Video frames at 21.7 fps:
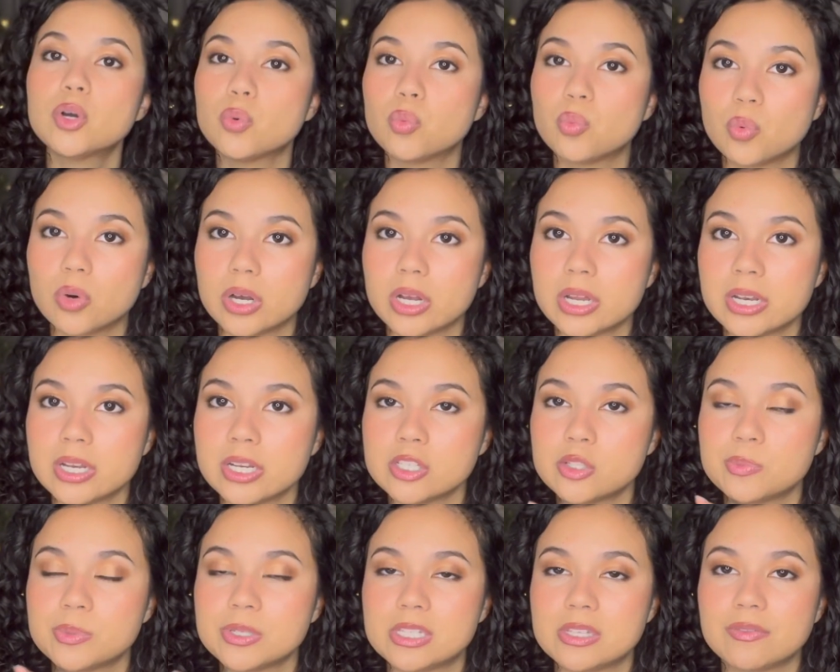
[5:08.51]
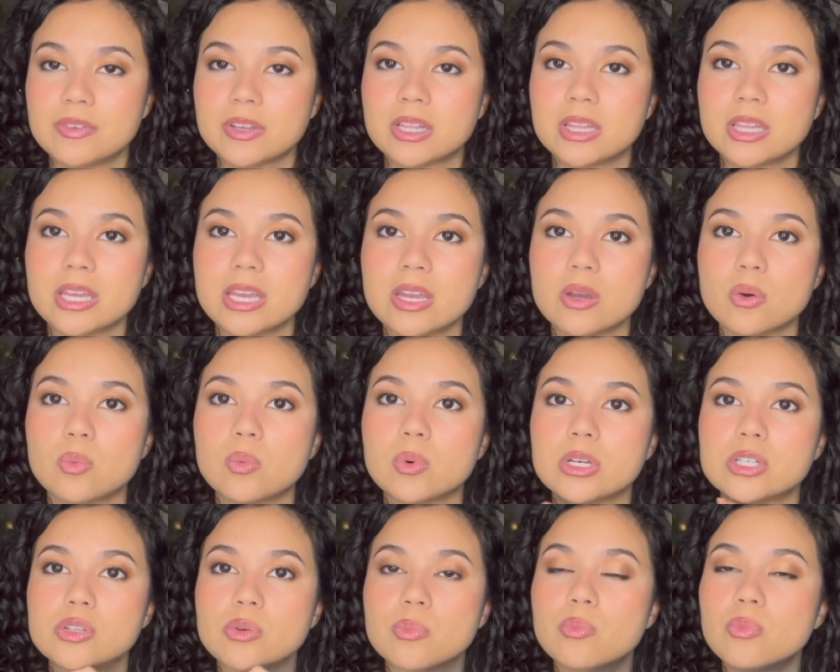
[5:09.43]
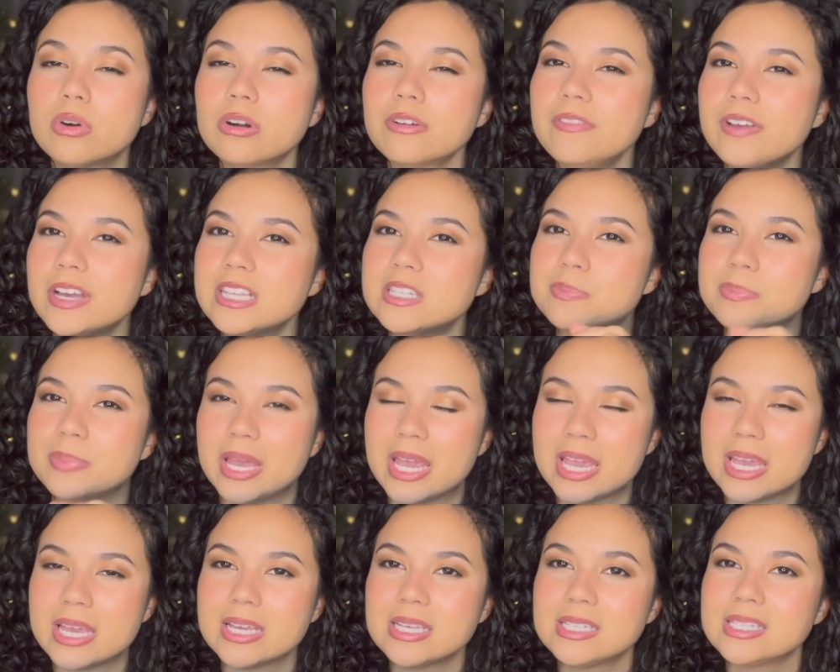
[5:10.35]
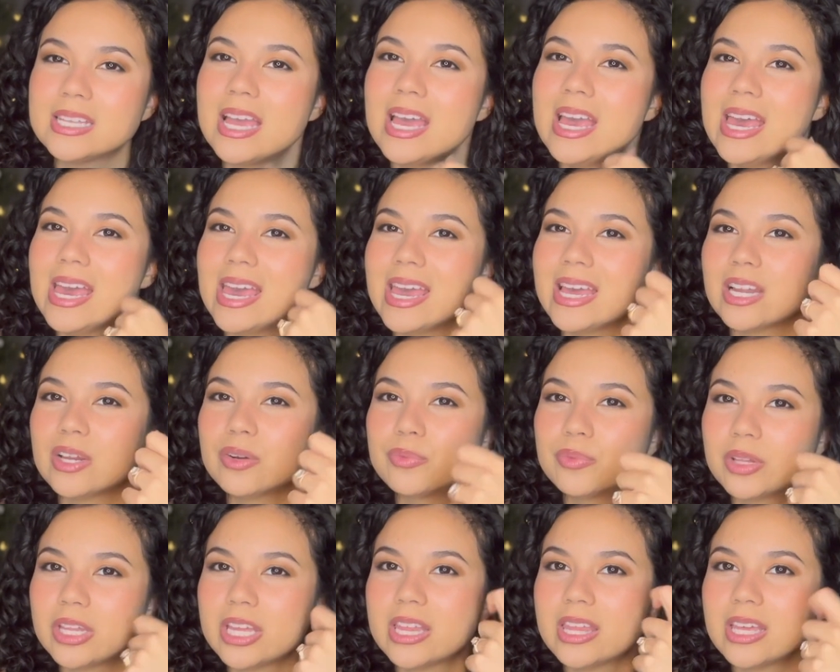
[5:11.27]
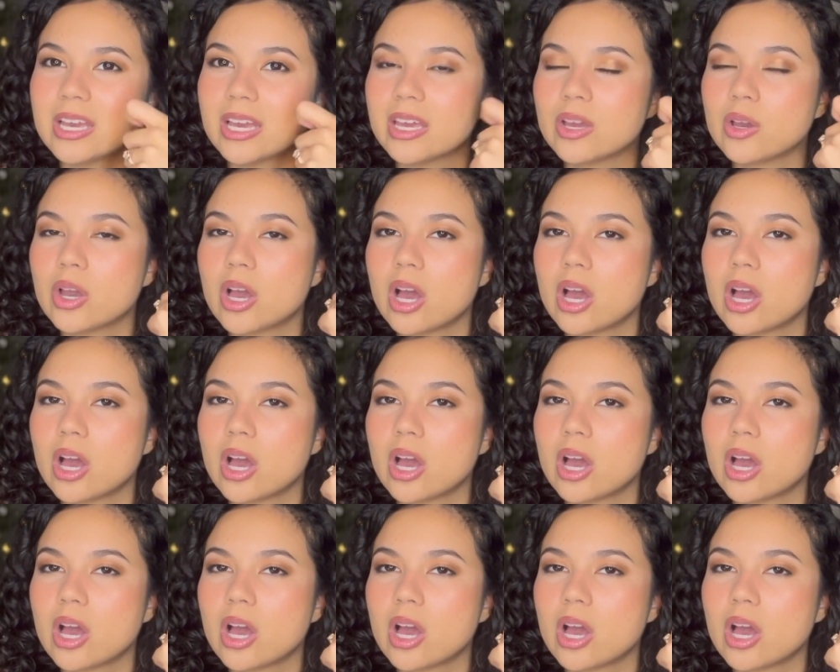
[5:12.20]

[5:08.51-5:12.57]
One specifically was more fast paced, and I really think I